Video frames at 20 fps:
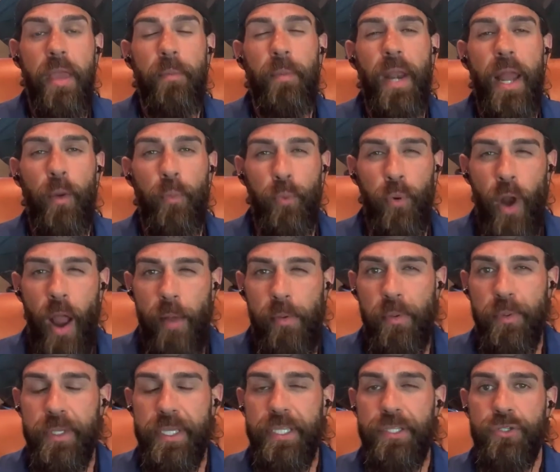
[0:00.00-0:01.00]
But I'll
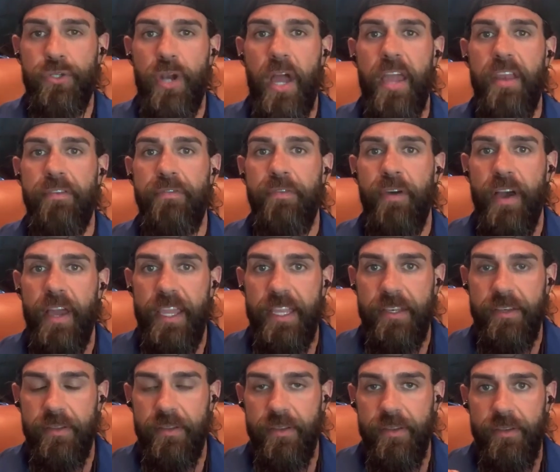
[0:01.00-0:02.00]
probably try to
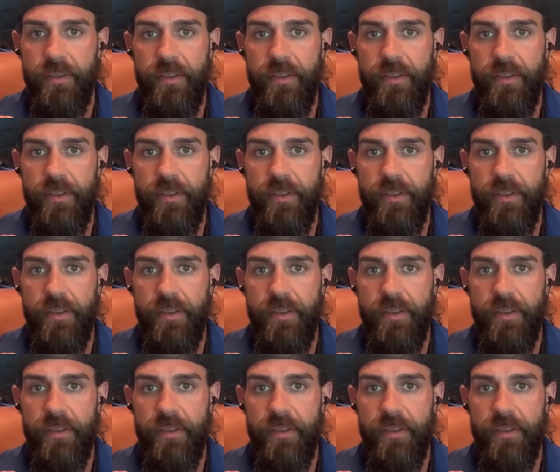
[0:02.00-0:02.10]
find,